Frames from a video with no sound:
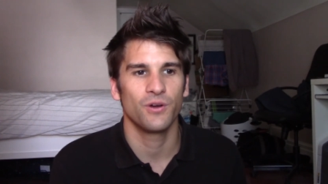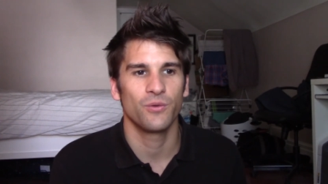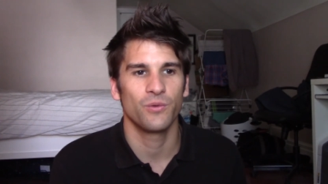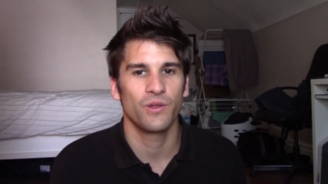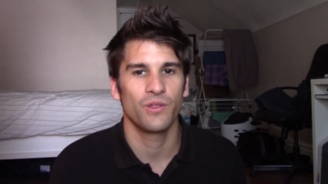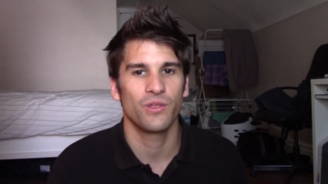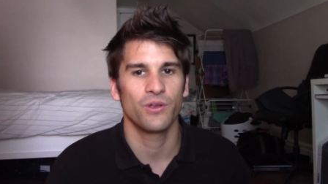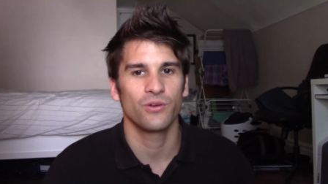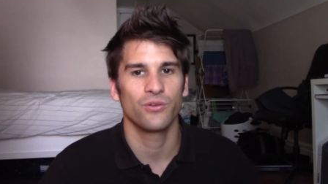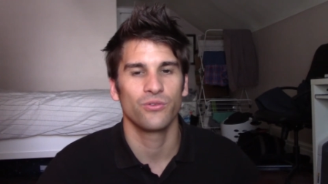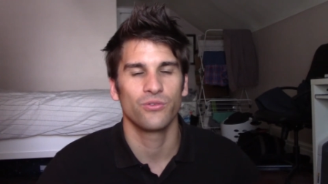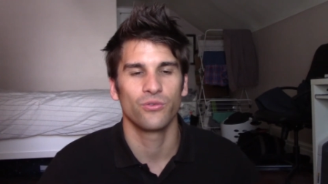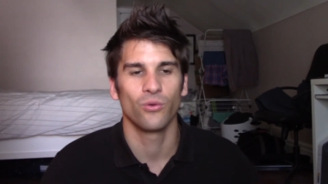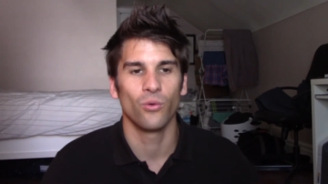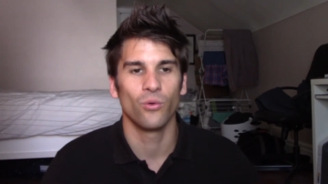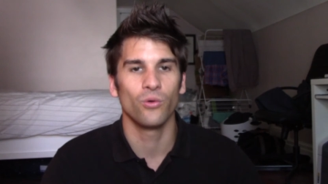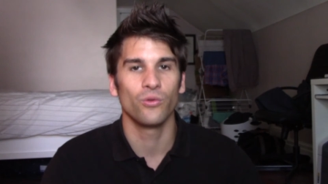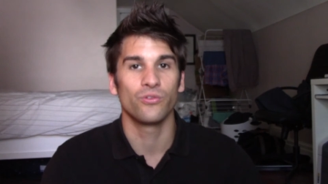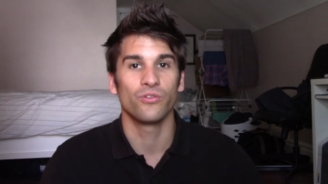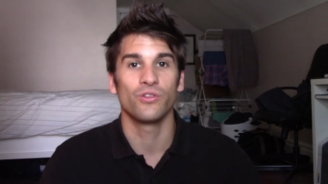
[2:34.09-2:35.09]
their
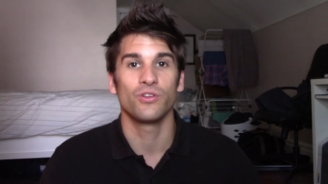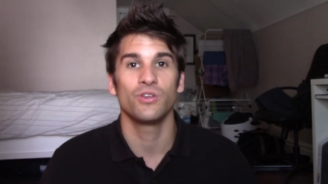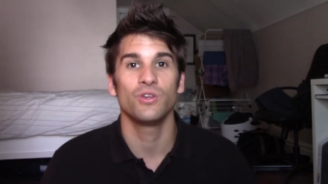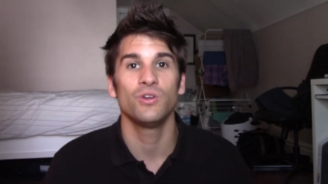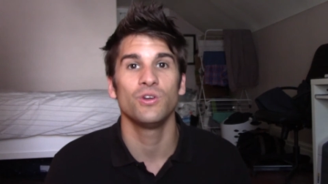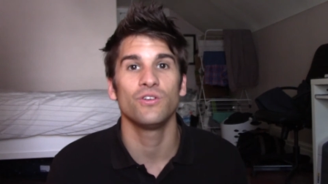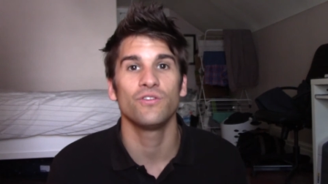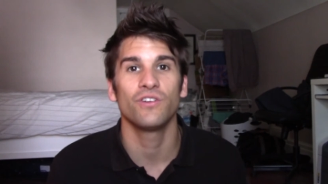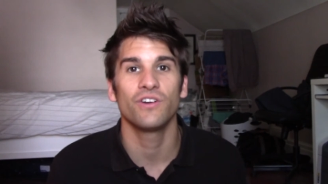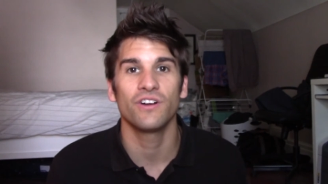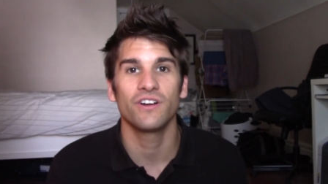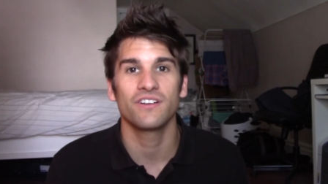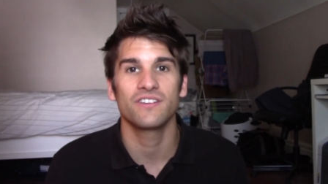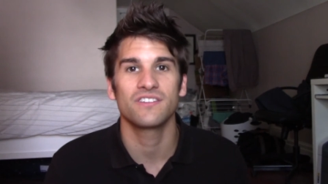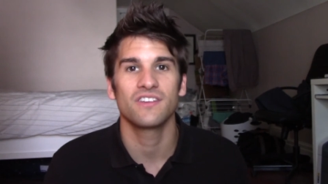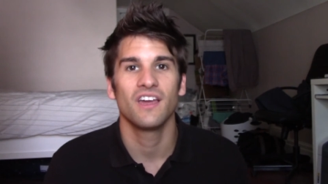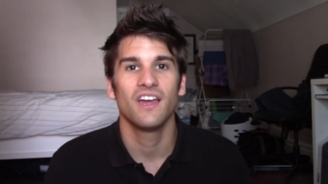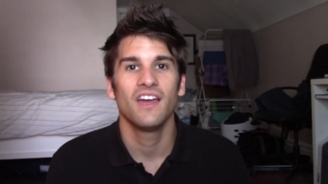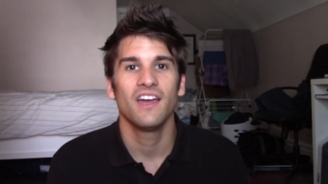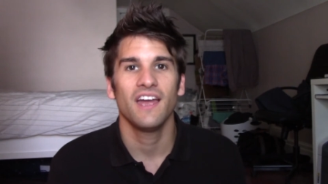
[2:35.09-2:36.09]
souls in the
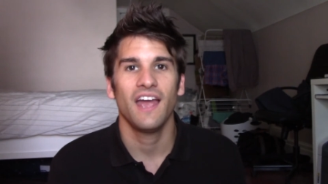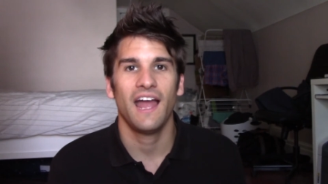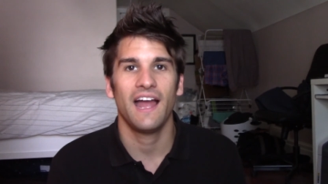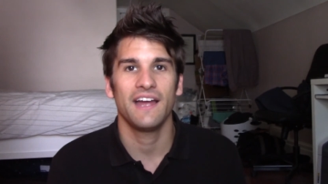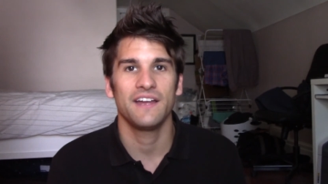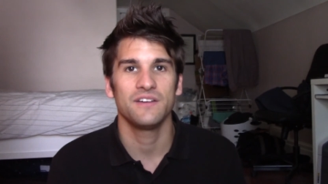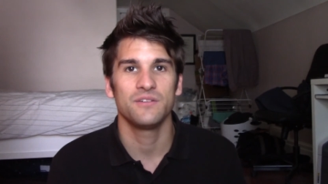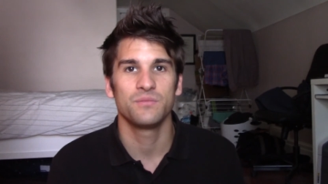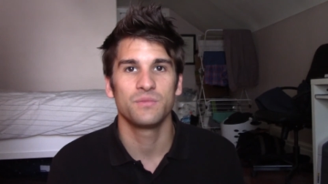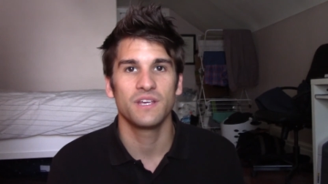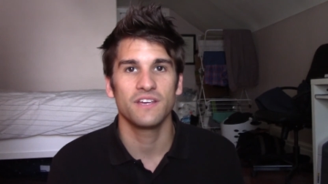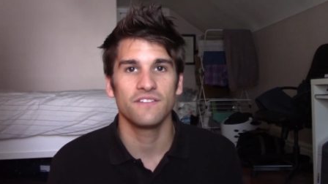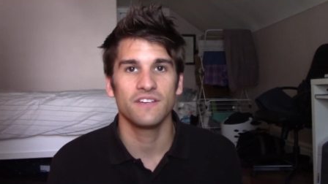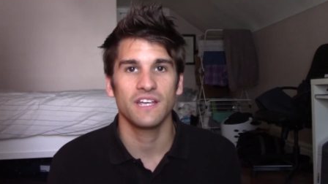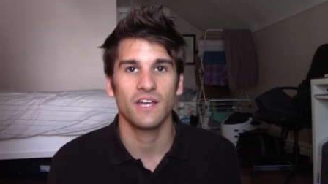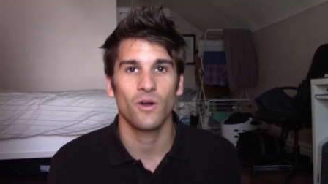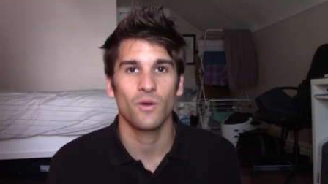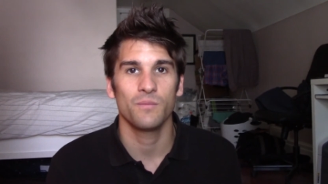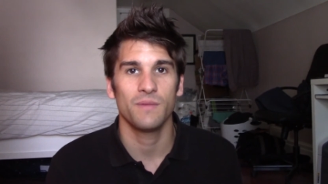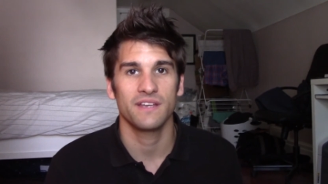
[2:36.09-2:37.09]
universe and giving
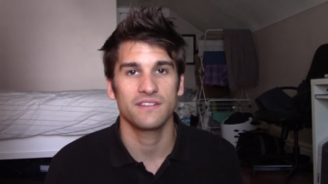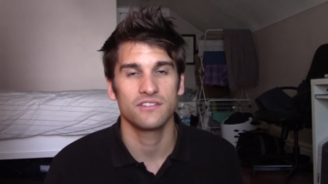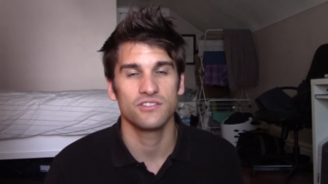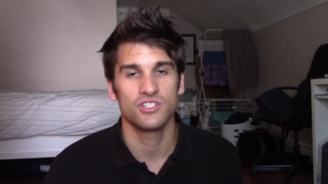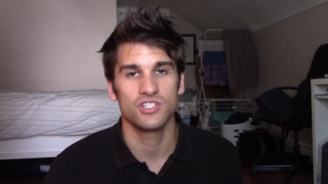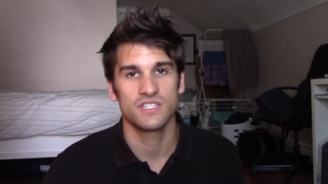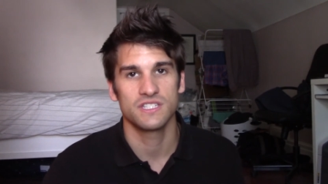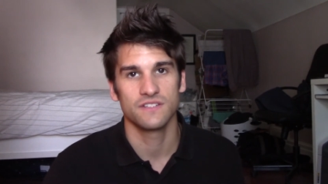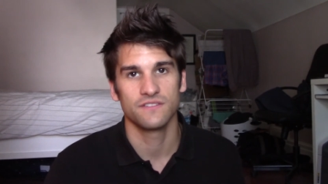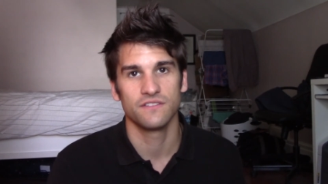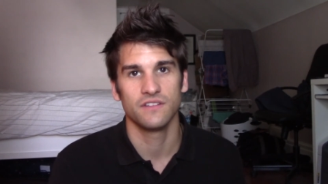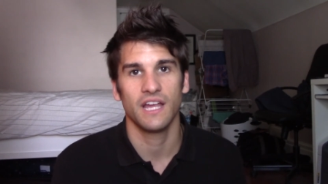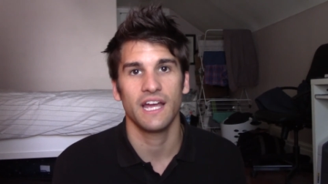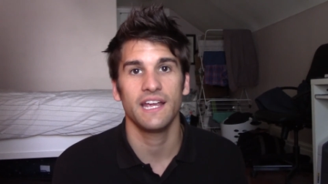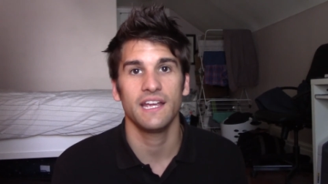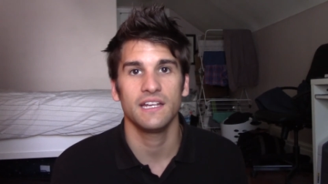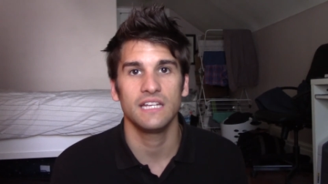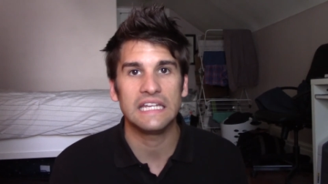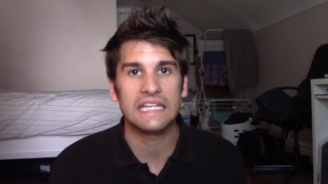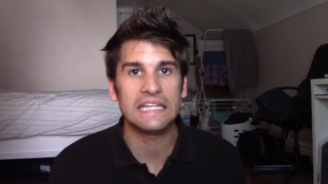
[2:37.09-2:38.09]
out messages of
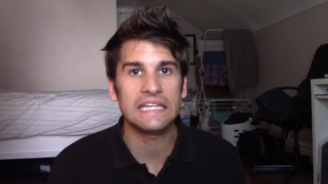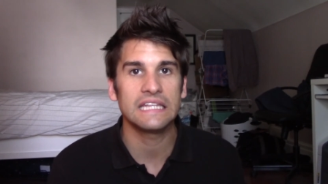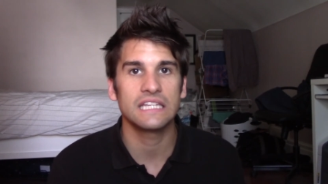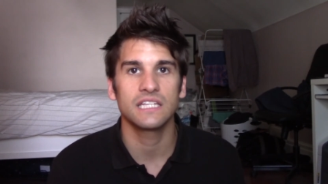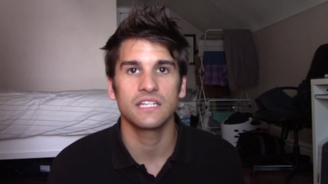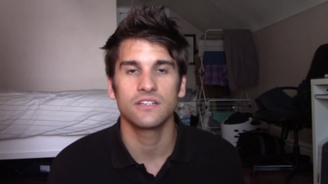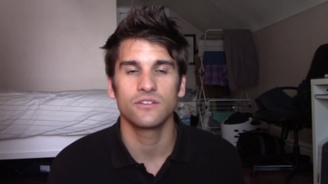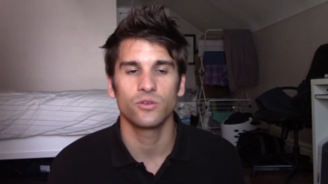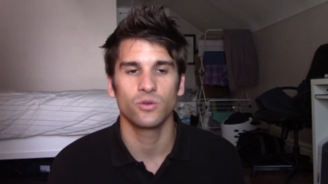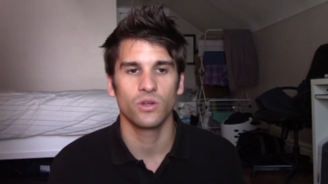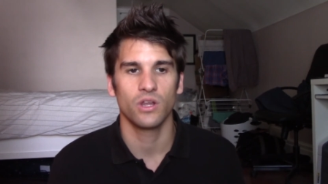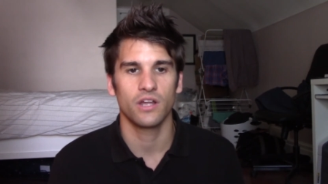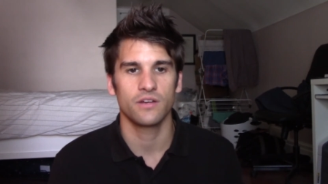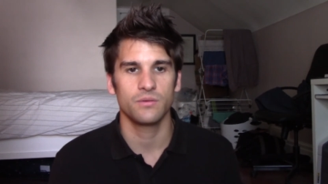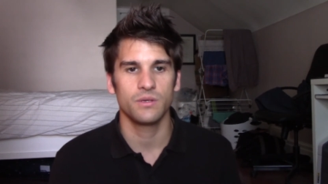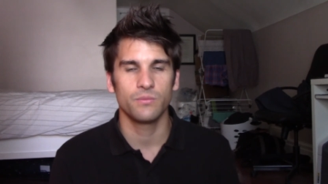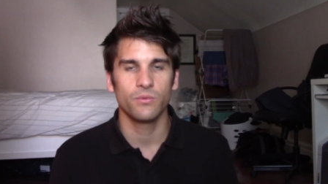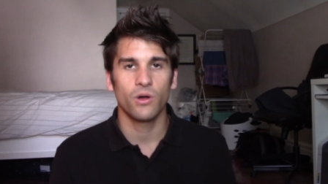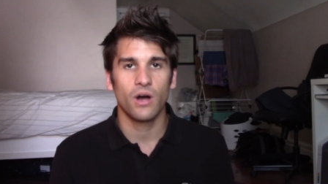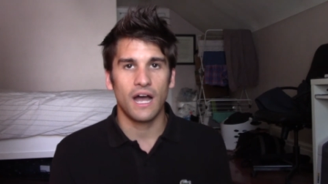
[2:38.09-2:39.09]
light and healing to a lot of people.